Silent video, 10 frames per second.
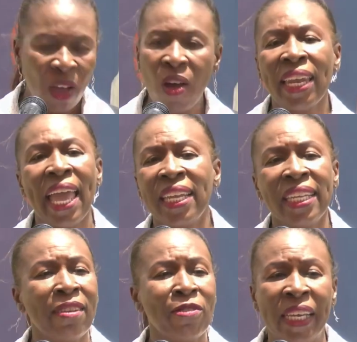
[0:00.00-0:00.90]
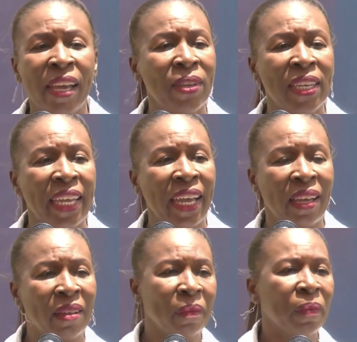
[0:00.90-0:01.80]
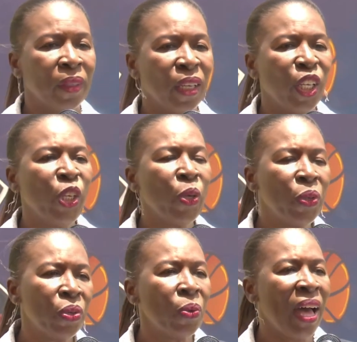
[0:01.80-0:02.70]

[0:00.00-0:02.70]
On any given day, you do